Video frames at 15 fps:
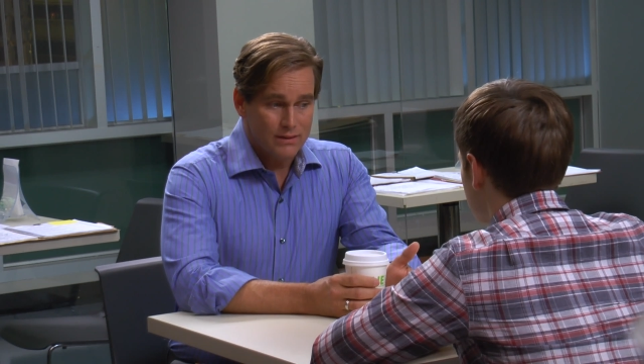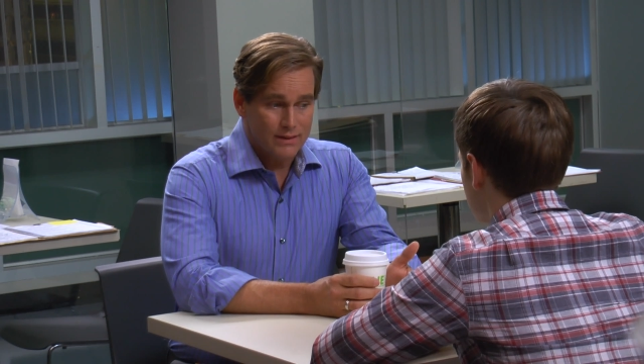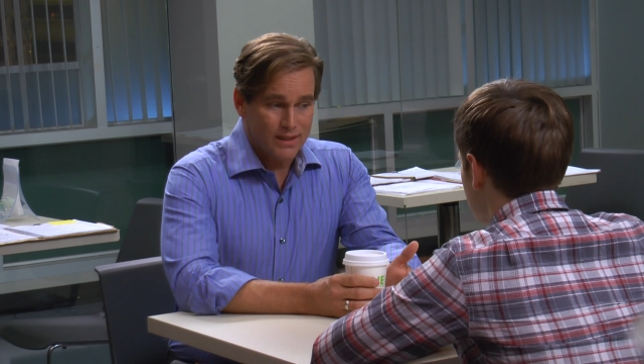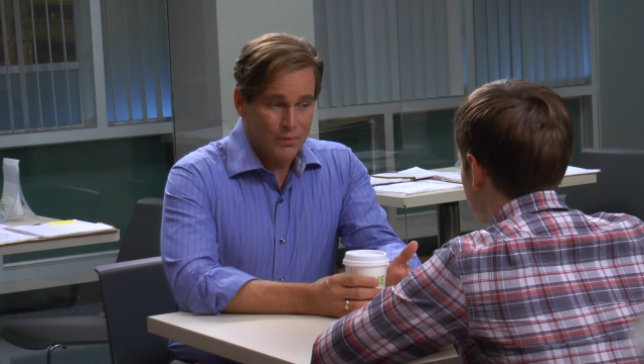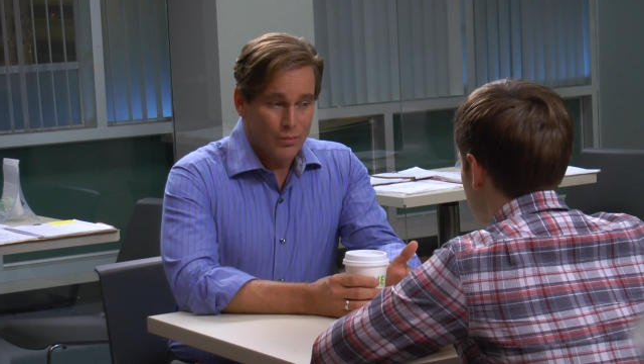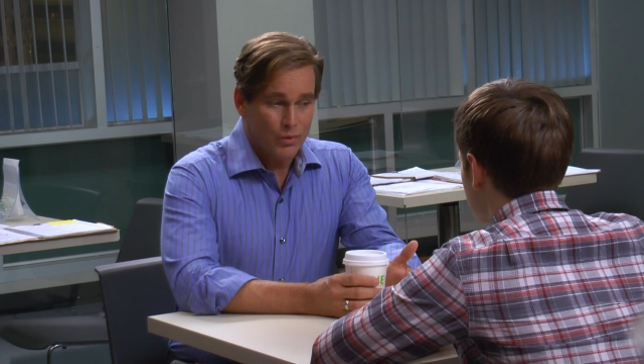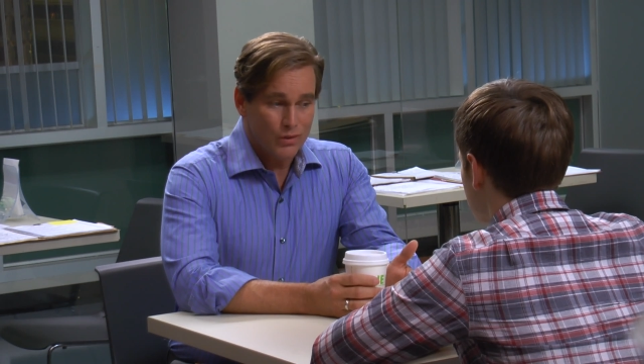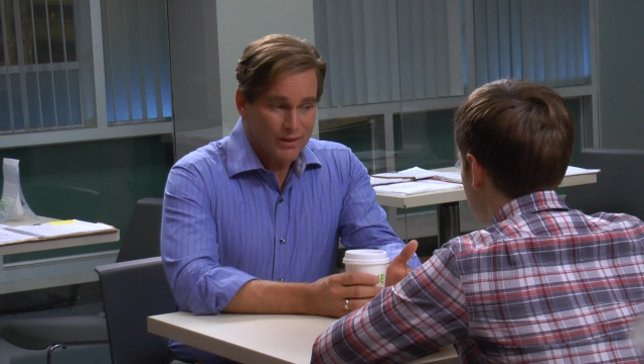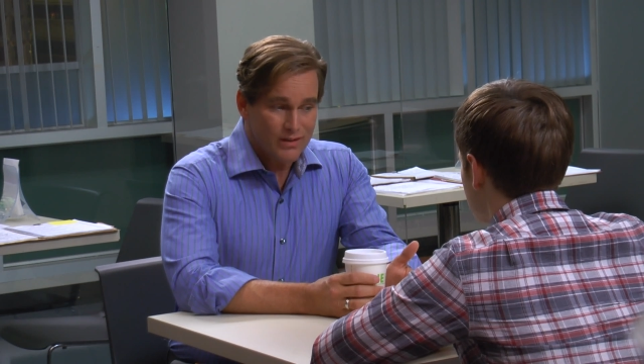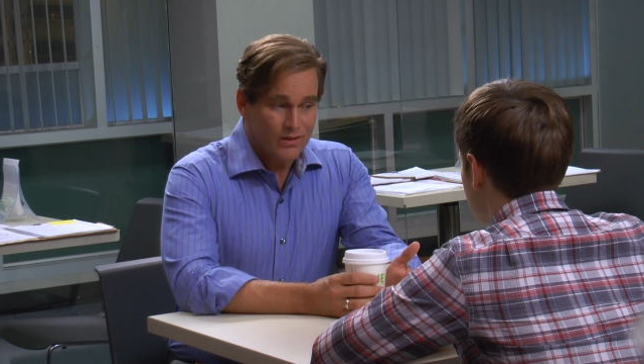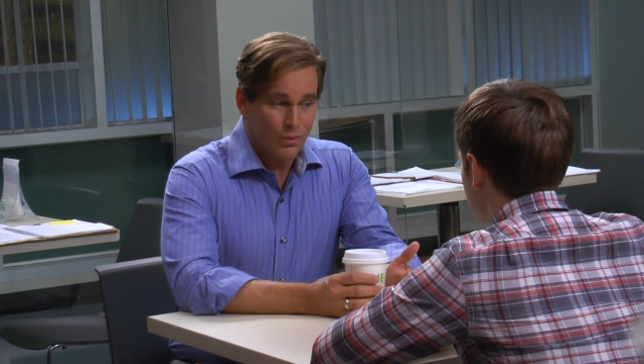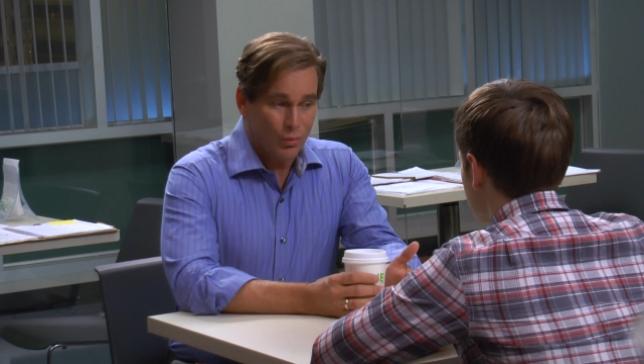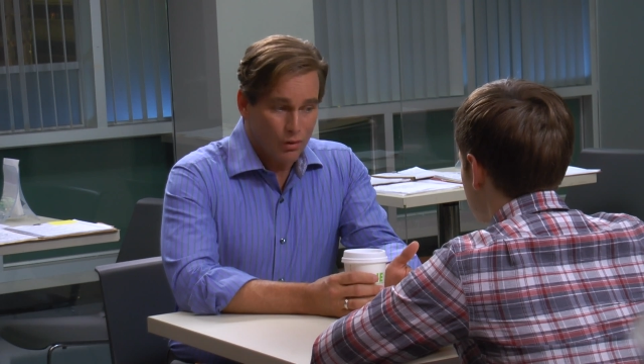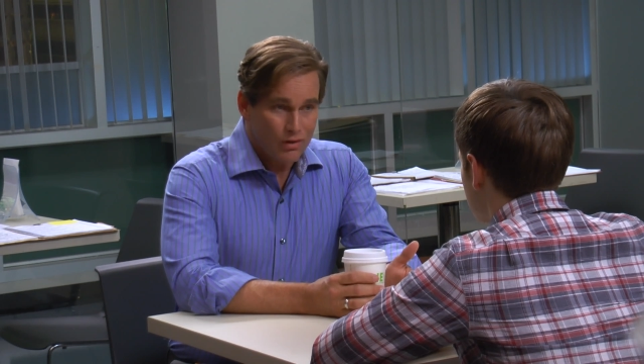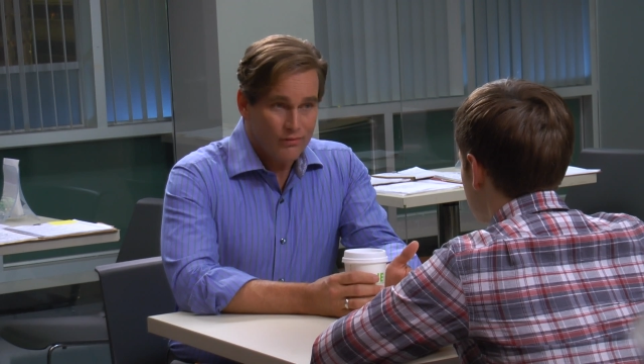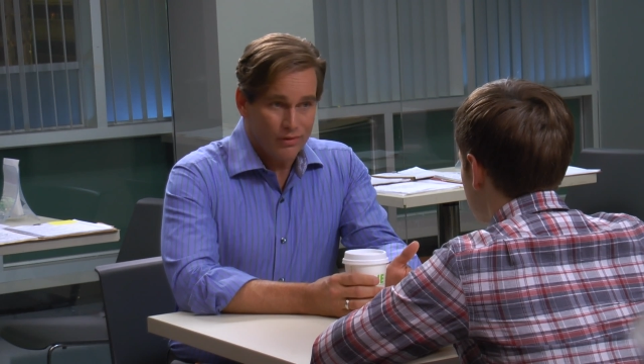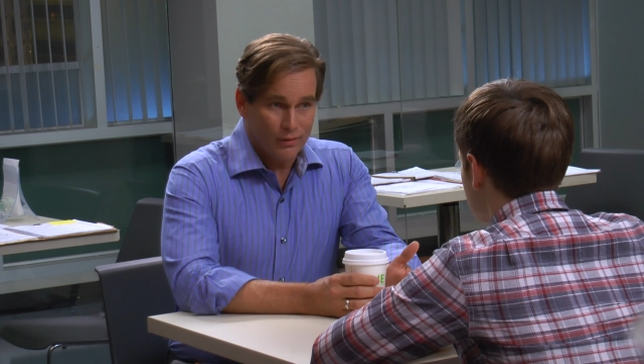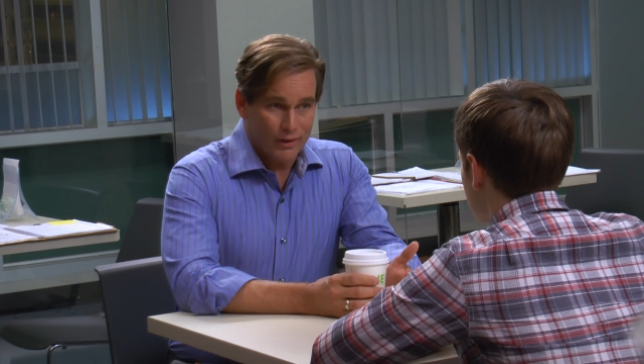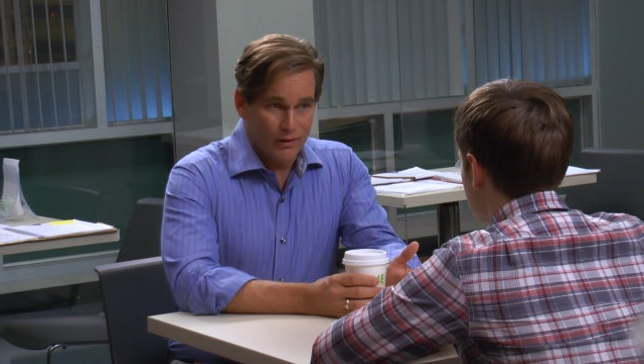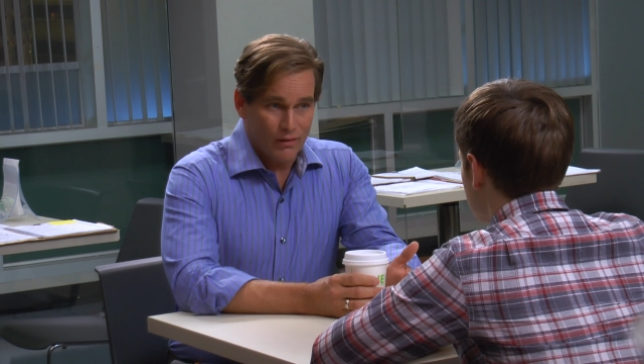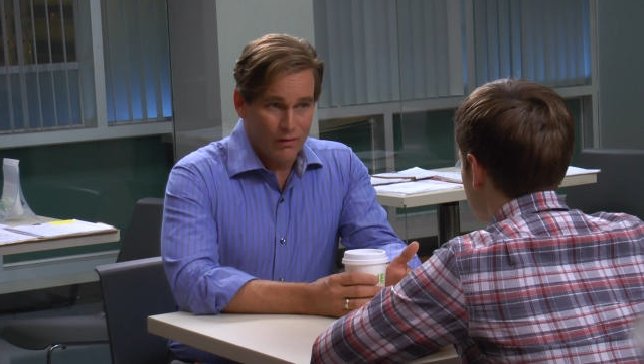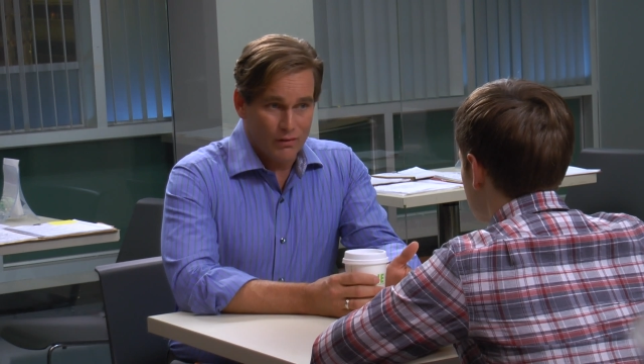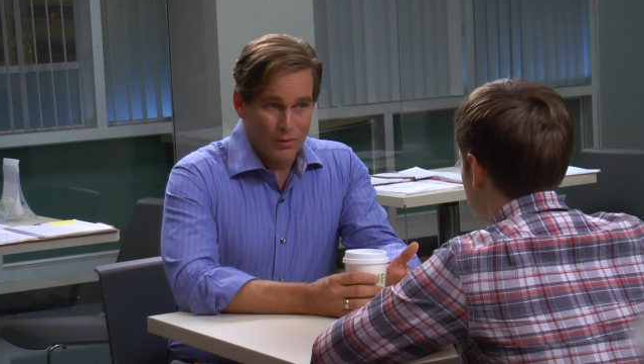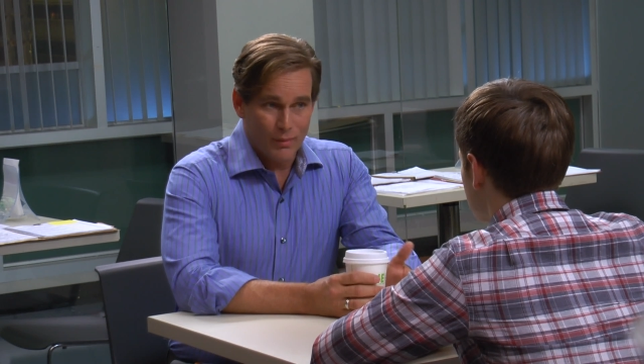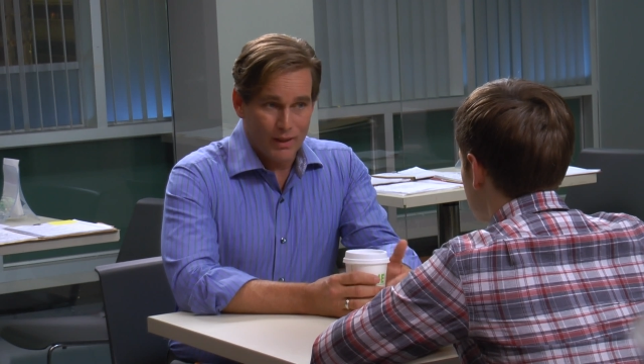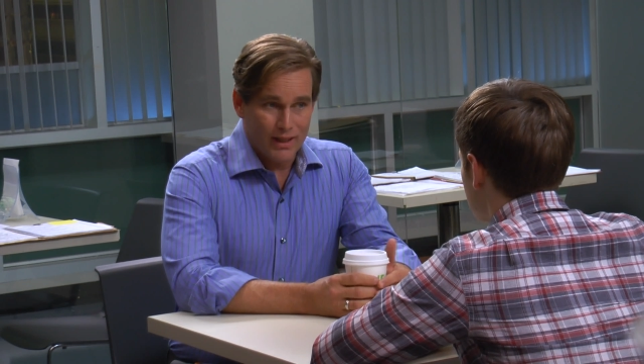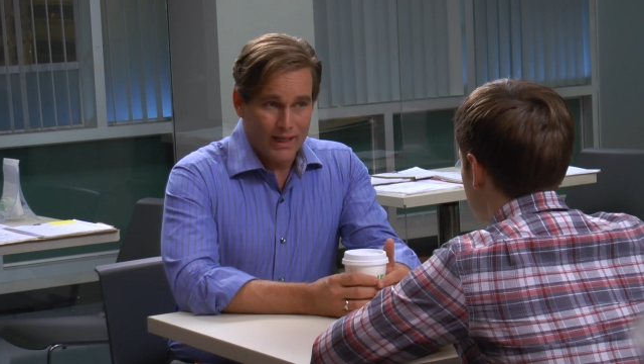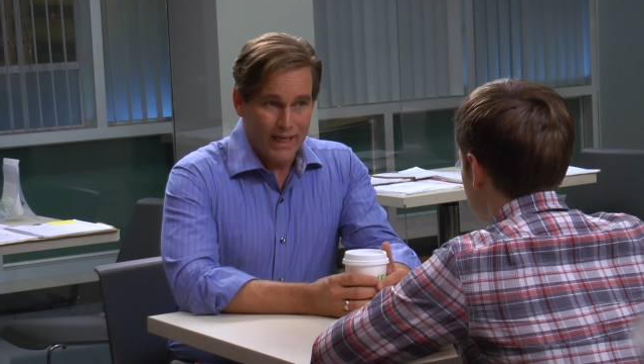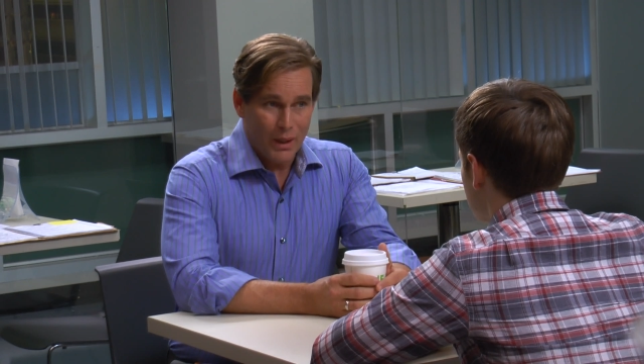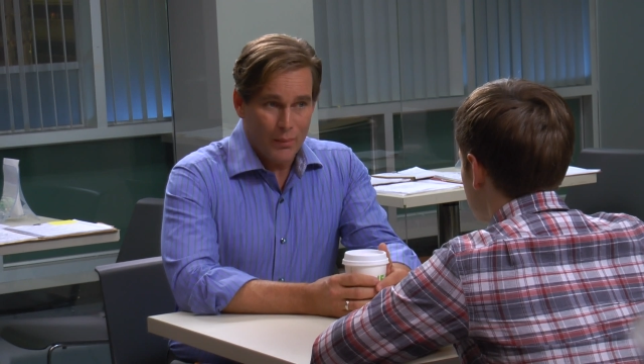And I'm willing to work very hard to
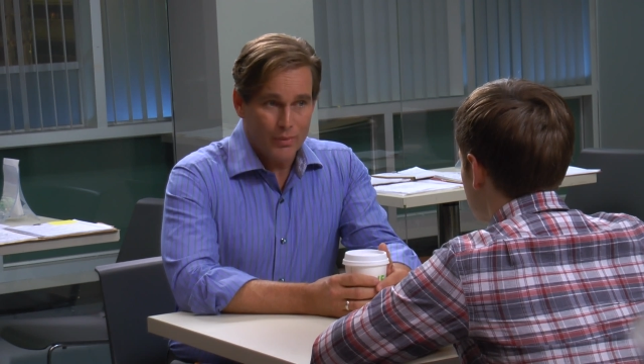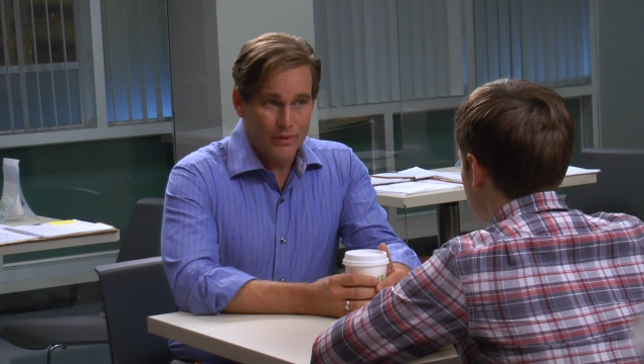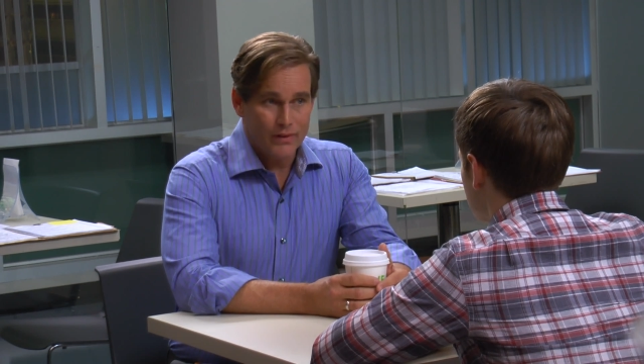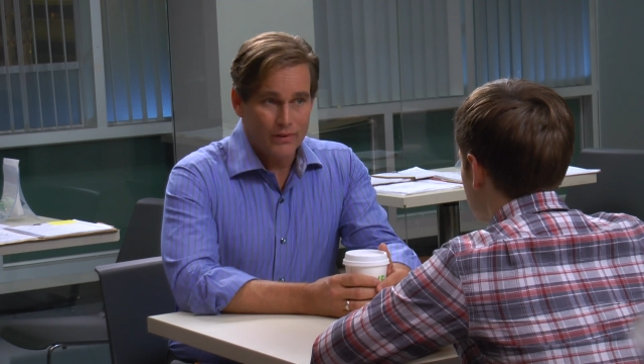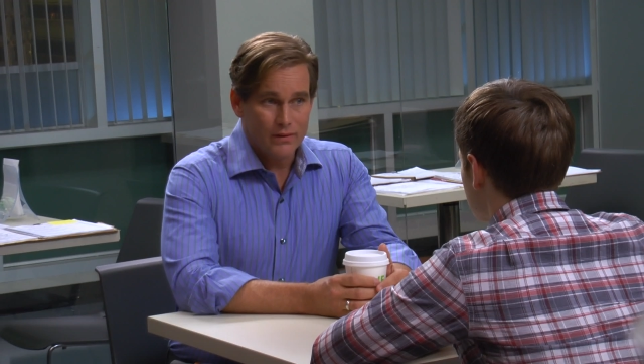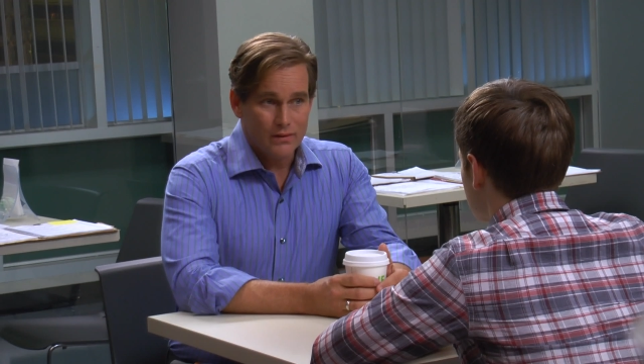make it happen.